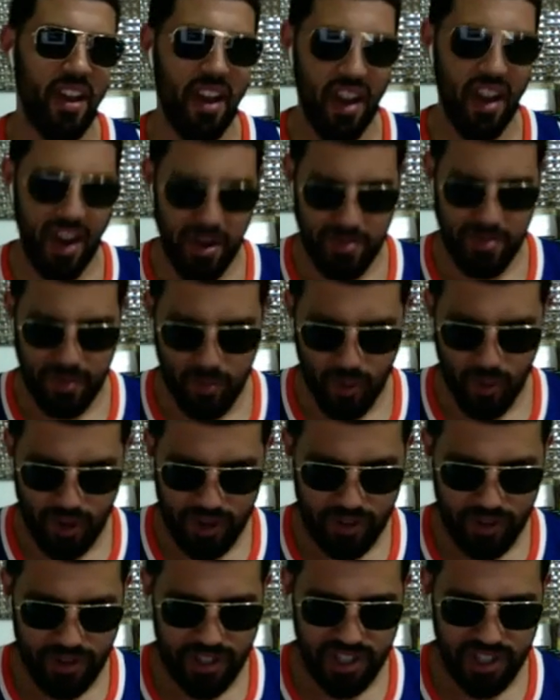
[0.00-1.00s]
I am your boy,
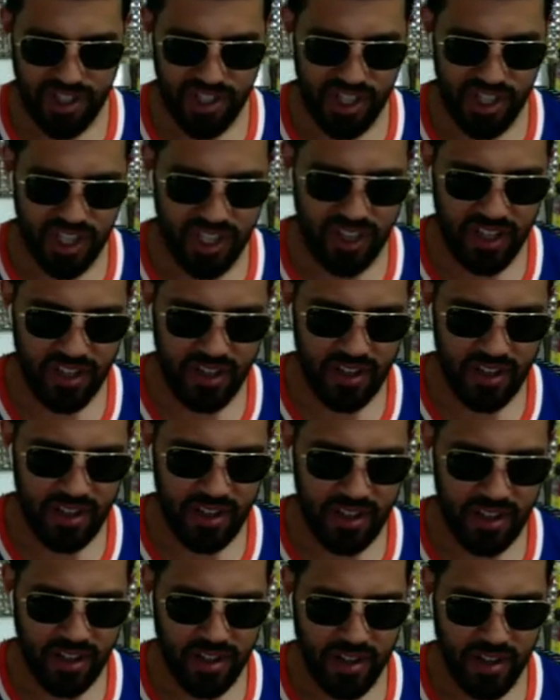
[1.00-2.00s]
Chris G,
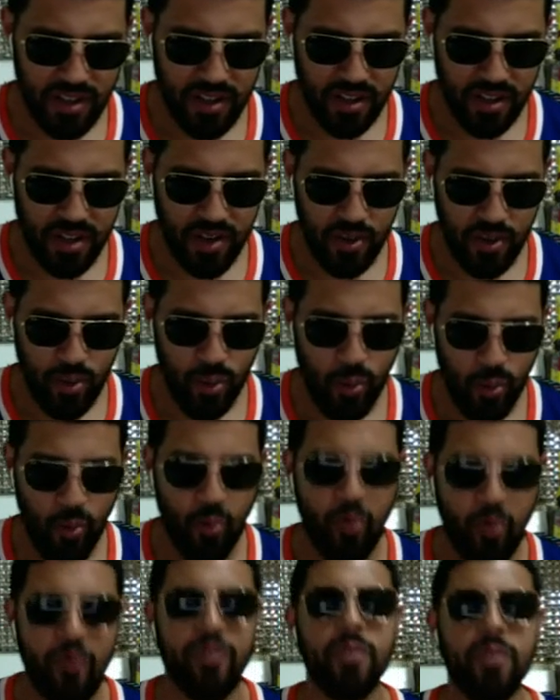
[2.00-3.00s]

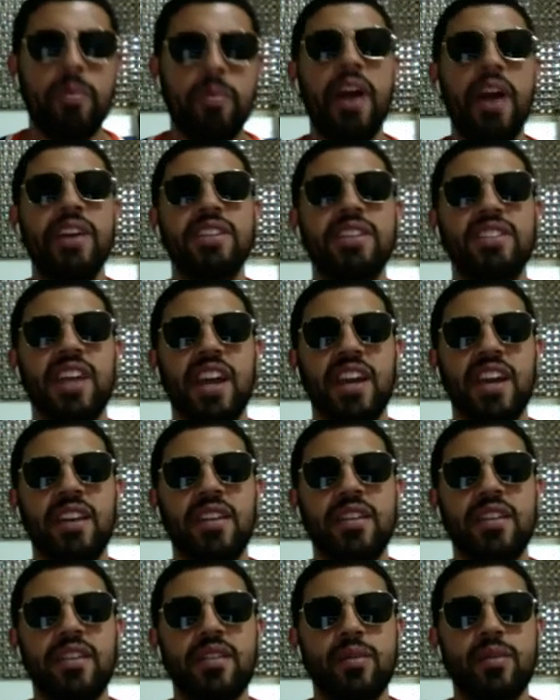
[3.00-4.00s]
for Mary Jane.
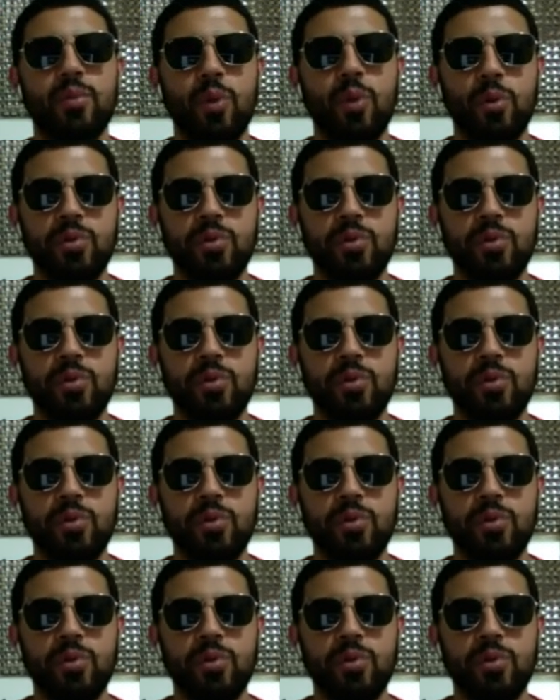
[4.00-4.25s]
We